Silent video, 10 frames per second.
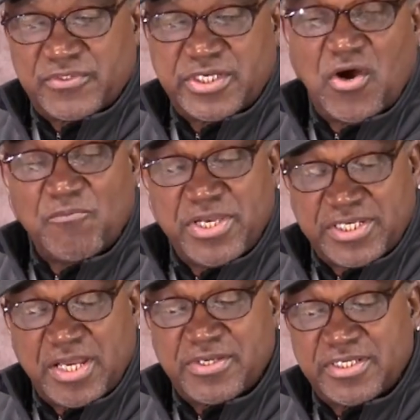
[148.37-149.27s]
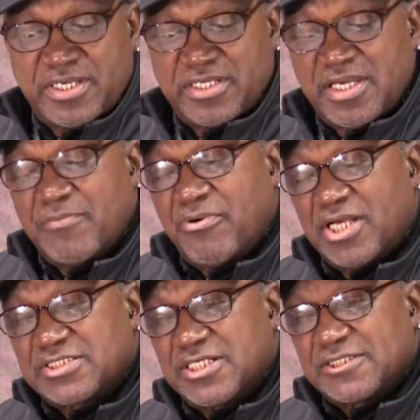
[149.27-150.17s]
to help me in that
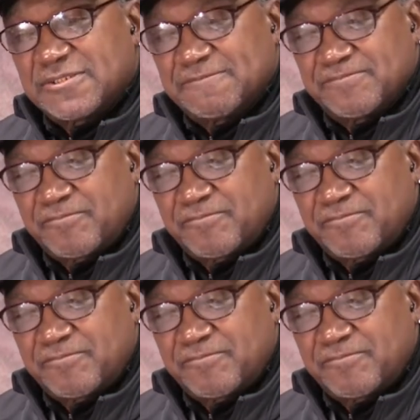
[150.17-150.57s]
process.